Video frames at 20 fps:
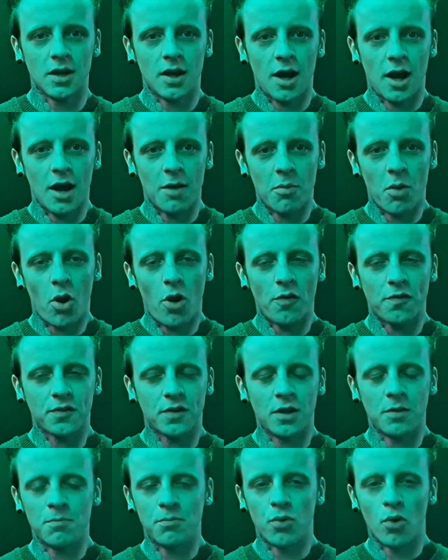I am
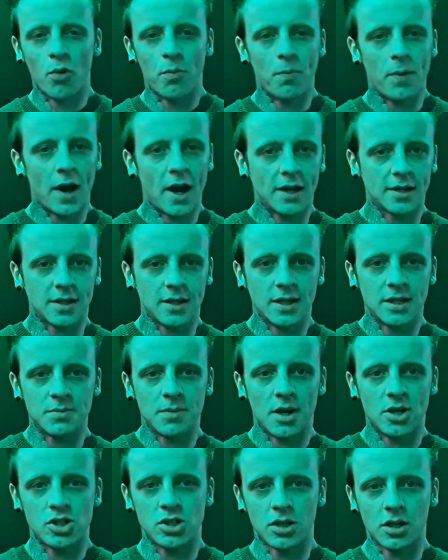often brought back to these
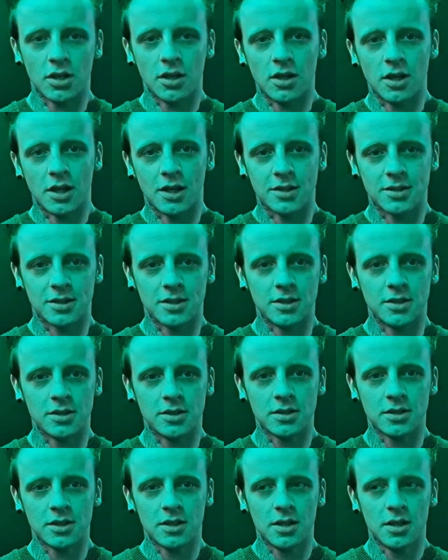magical
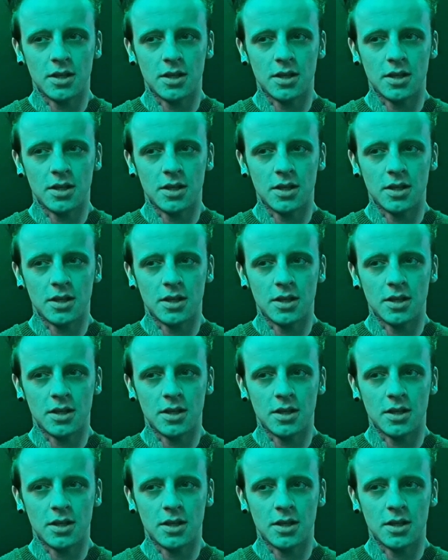elixirs.